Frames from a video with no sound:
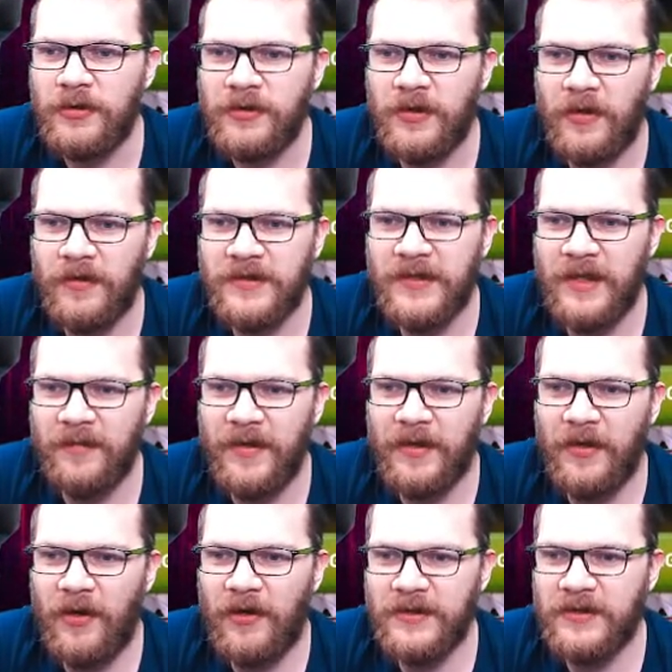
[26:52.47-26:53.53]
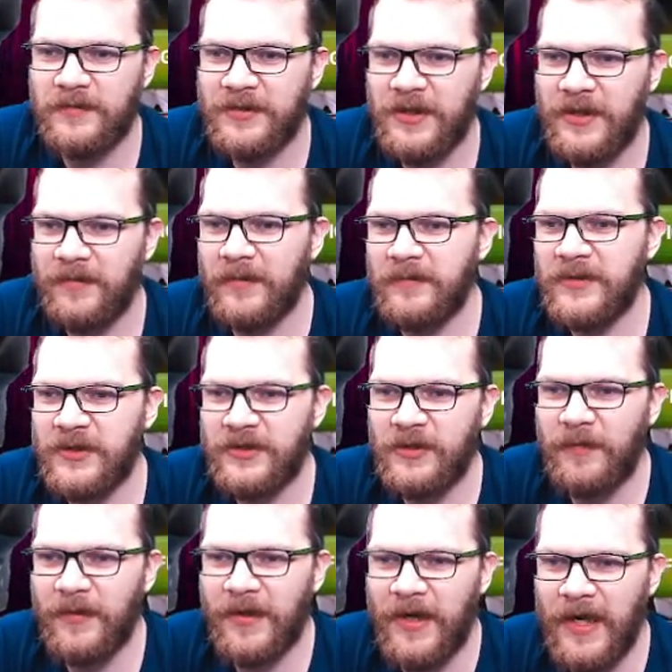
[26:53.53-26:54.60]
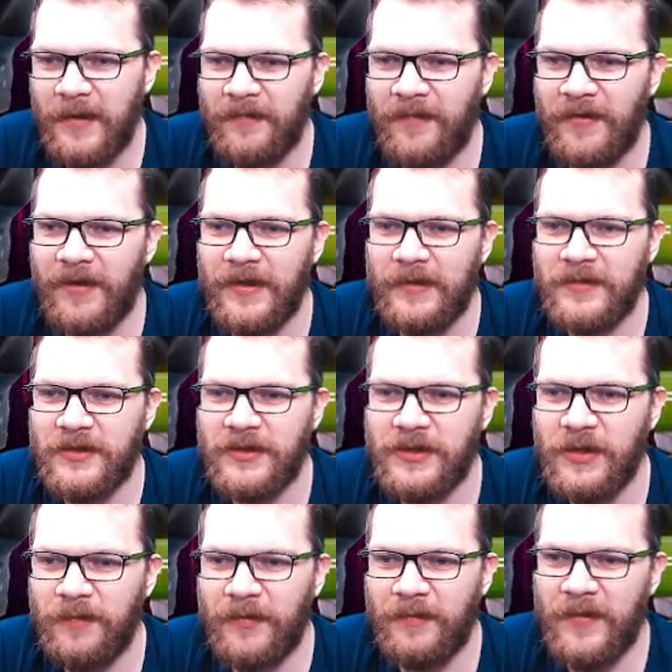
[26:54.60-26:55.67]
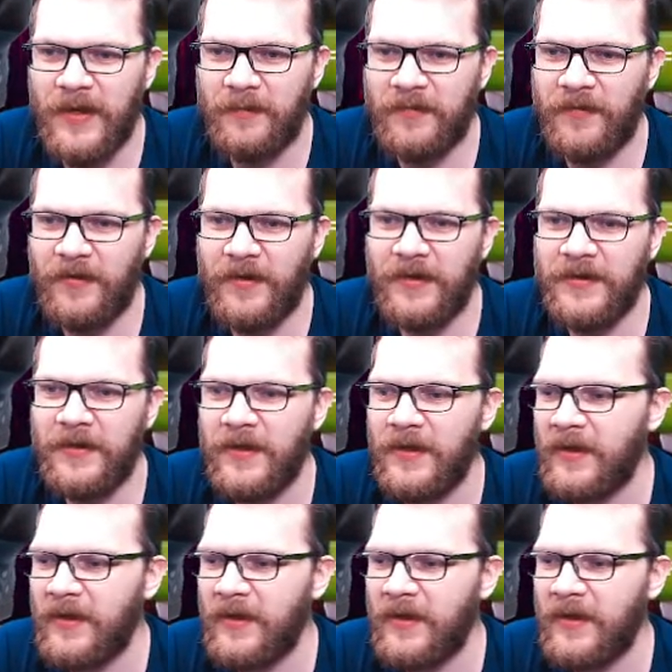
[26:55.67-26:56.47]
So it's going to be an awesome stream. I'm super hyped for it. I'm super pumped for it.